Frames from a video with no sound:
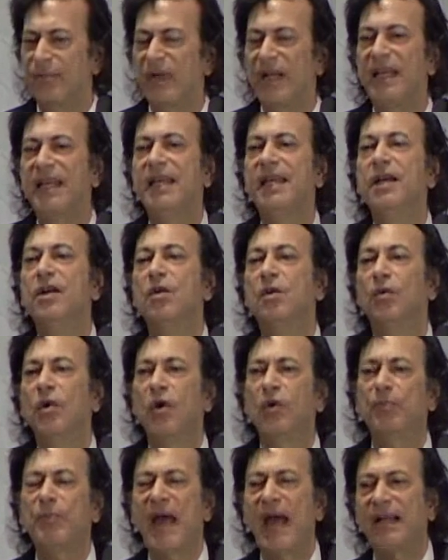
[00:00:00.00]
but he
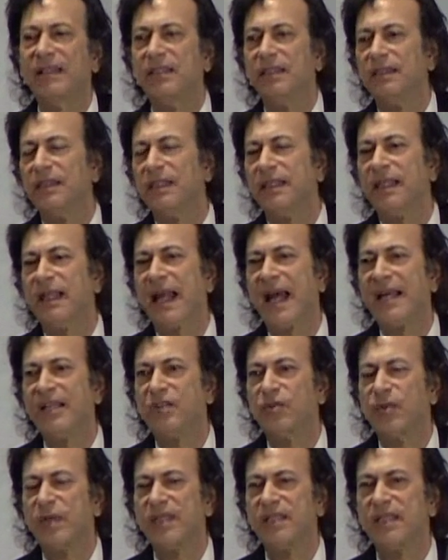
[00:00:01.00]
wrote back to Lily
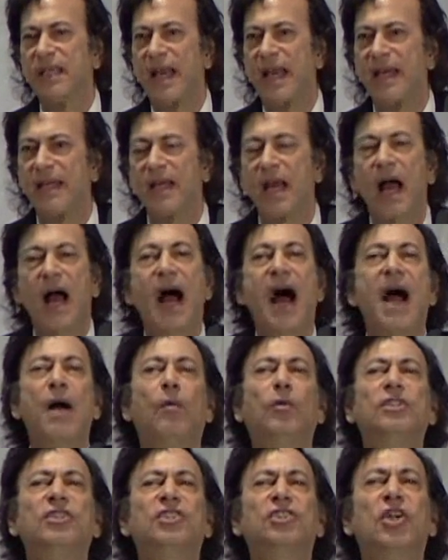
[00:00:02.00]
Langtry saying, "I
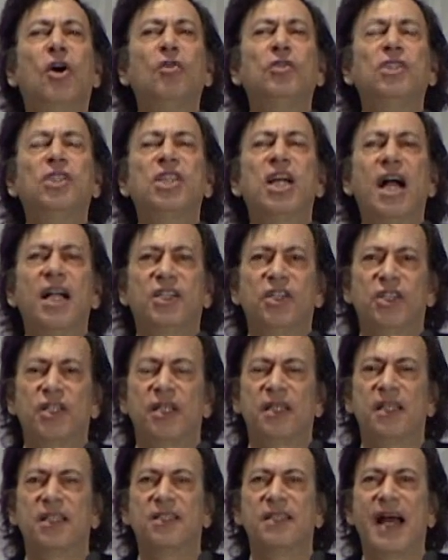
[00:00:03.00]
was so touched
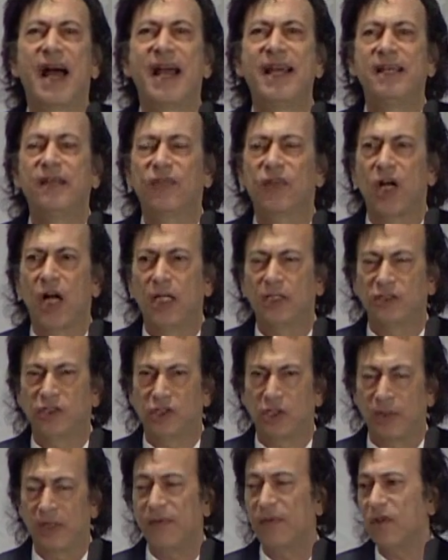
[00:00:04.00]
at the sign of
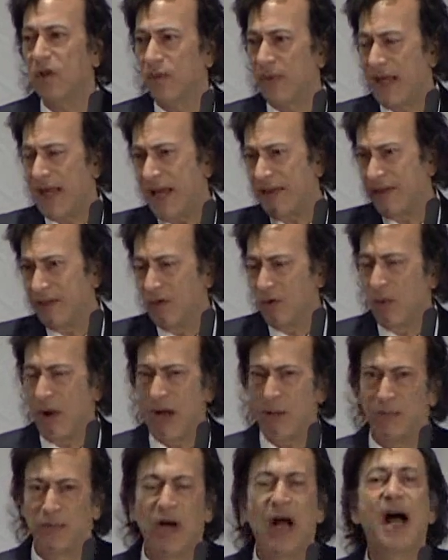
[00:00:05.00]
culture," even though they had a new
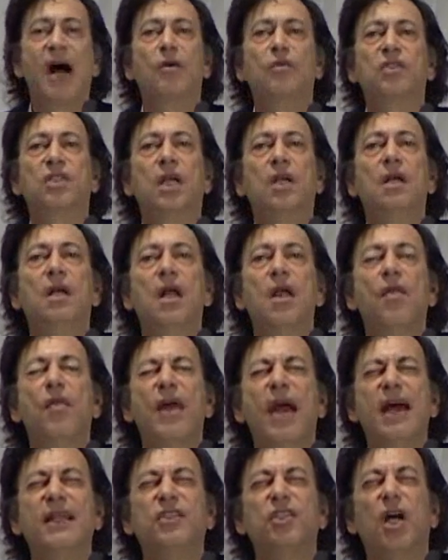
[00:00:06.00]
opera house,
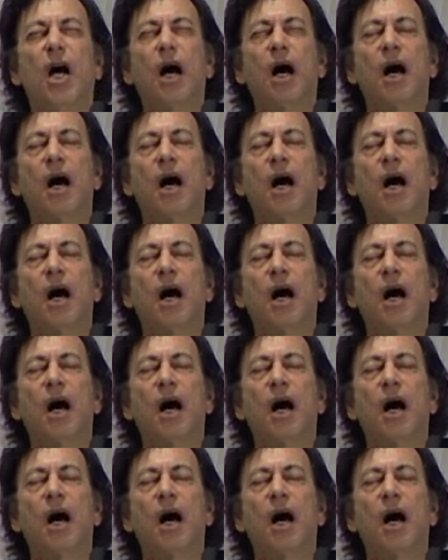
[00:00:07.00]
that